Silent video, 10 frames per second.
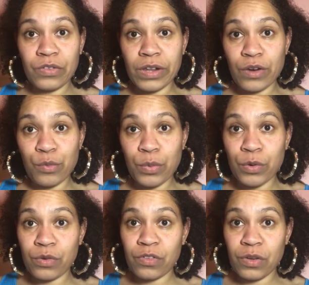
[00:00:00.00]
A lot of
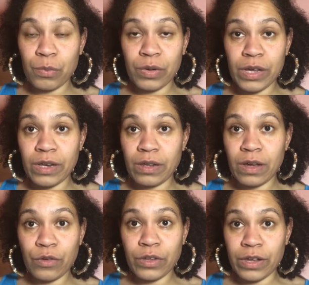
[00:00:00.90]
people complaining
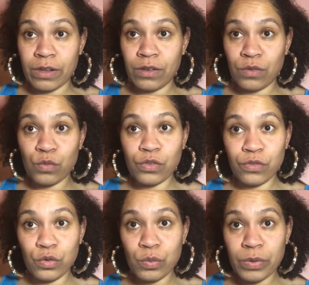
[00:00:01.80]
how the ending was
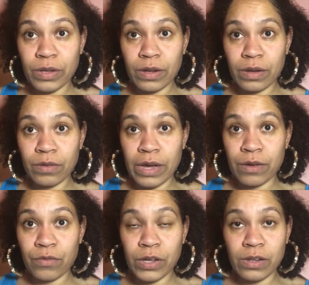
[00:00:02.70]
stupid and
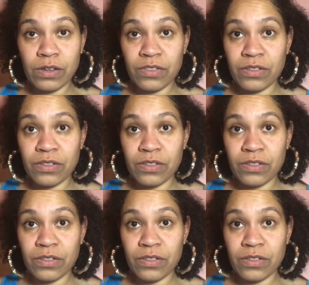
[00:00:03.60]
unrealistic.